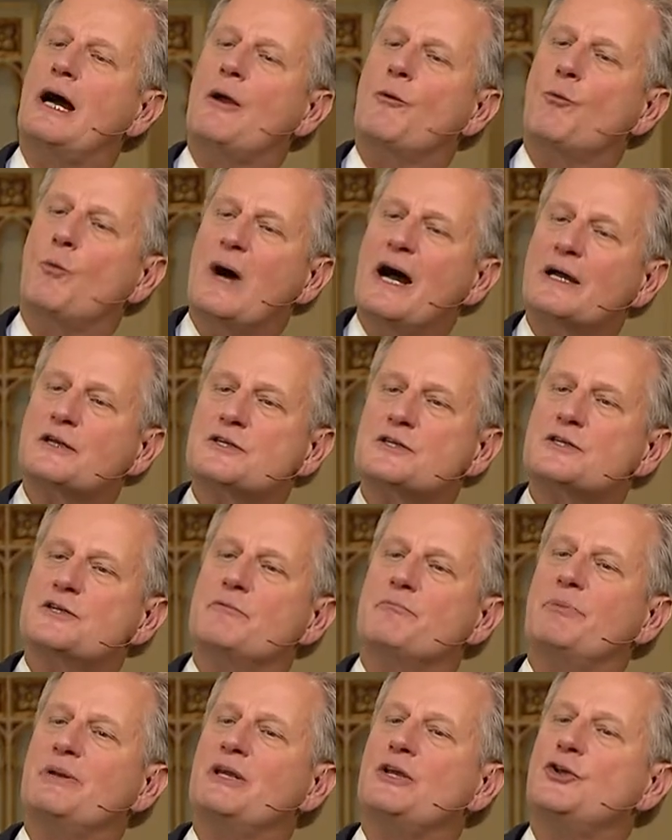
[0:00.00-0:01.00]
I want to
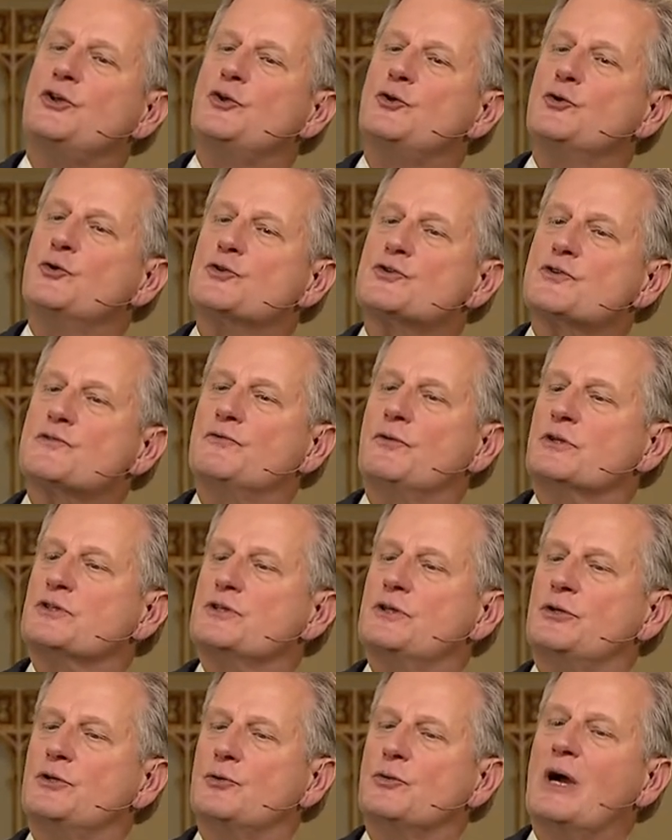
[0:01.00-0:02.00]
be useful
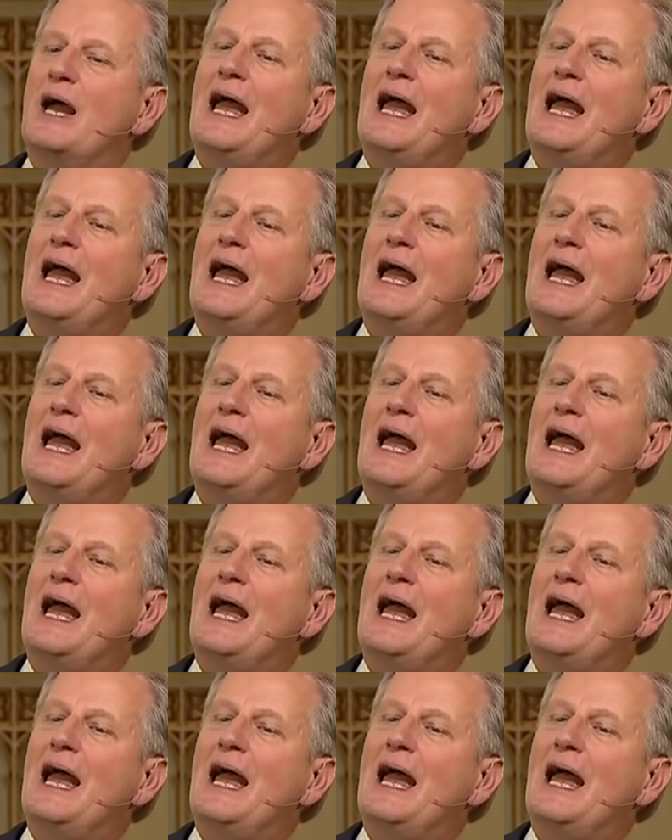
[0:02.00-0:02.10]
to you.